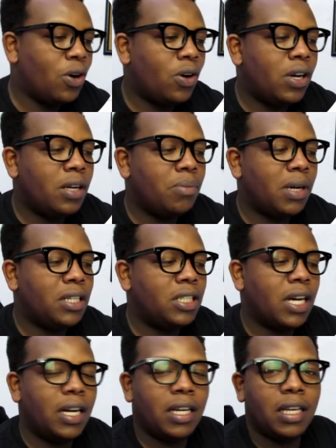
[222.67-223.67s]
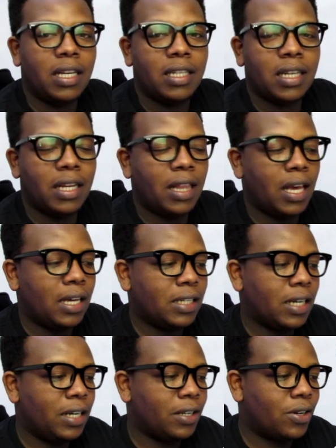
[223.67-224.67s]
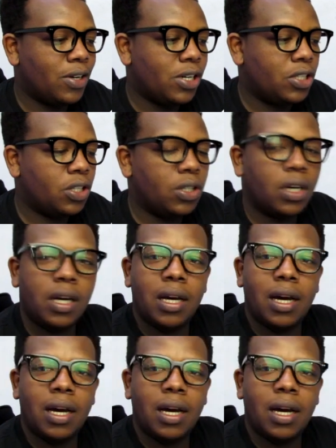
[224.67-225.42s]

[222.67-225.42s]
online by sharing the internet connection.